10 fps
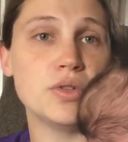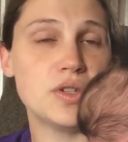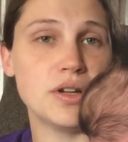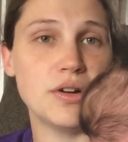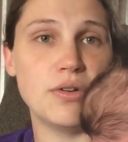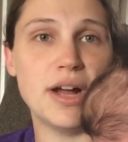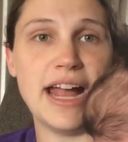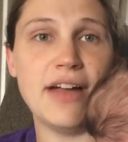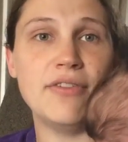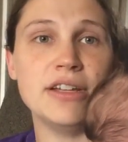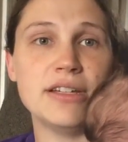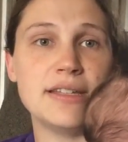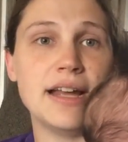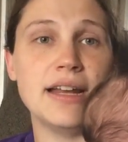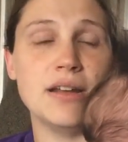So I haven't
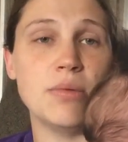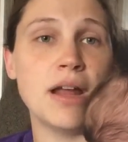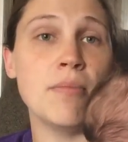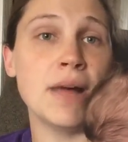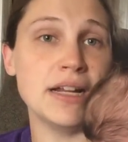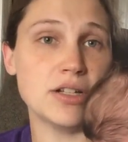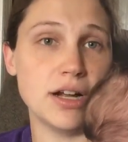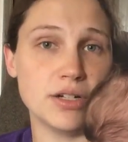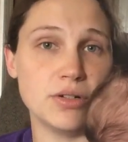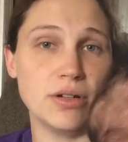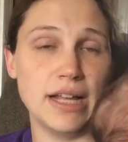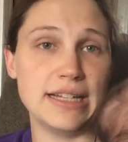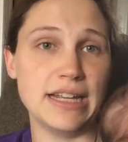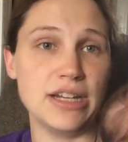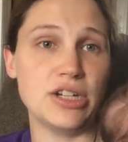decided, but I might talk to a
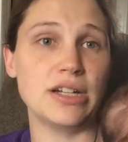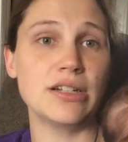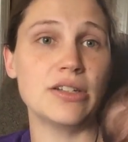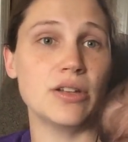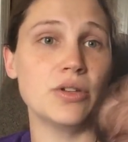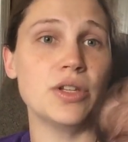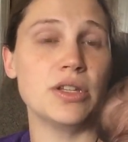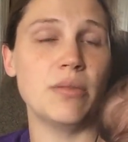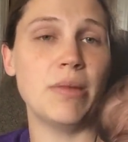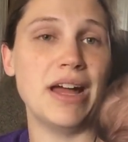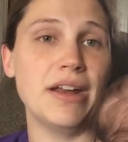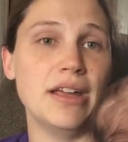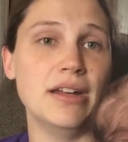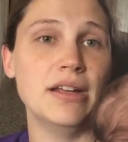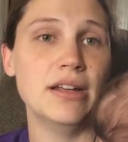lactation consultant about
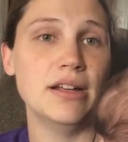it.